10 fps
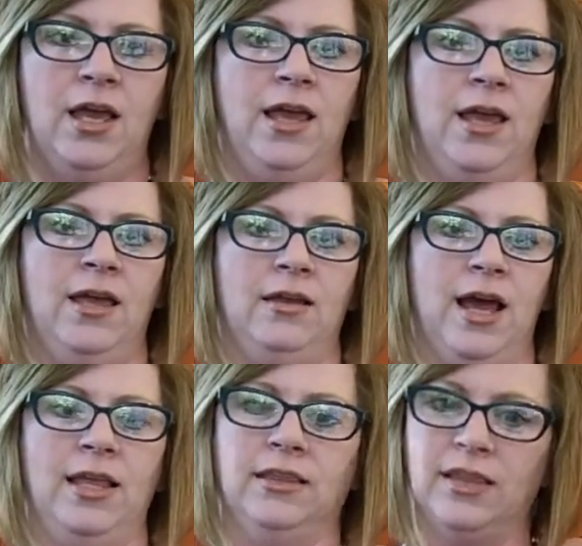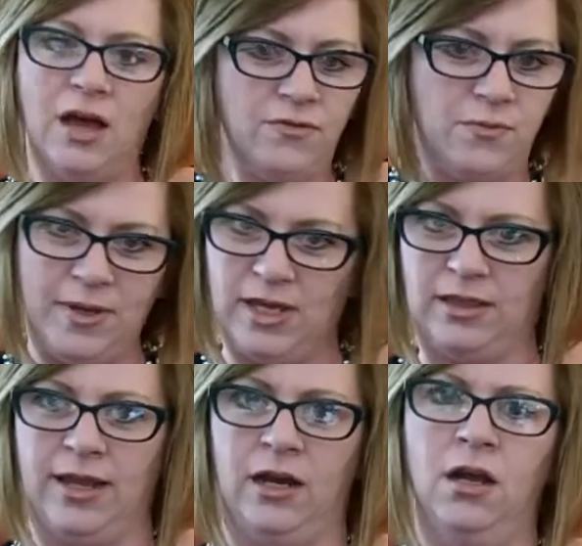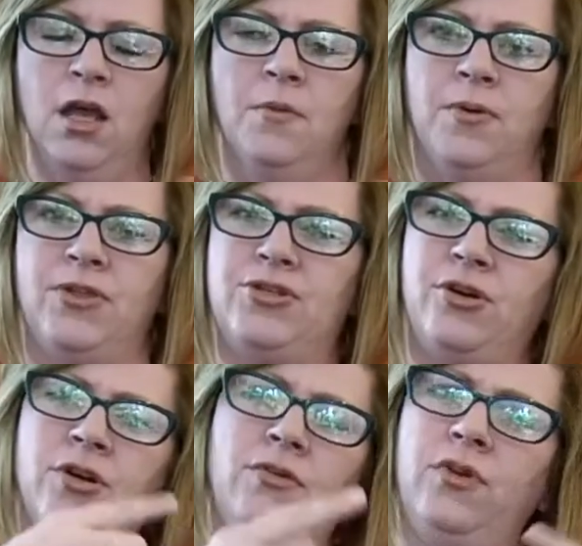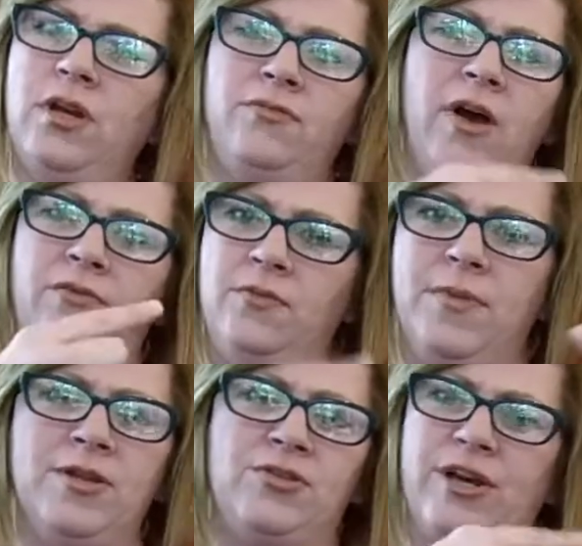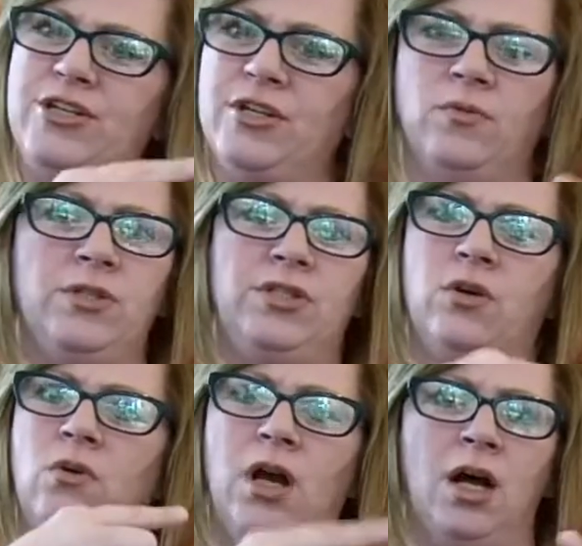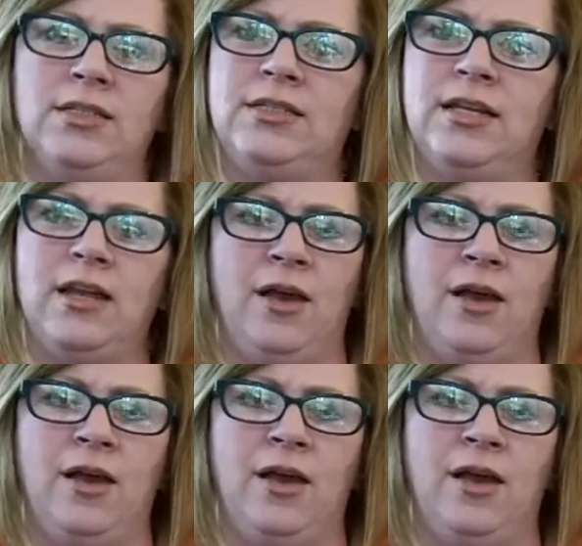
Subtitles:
And I loved being there, but the turnover of administration was so constant.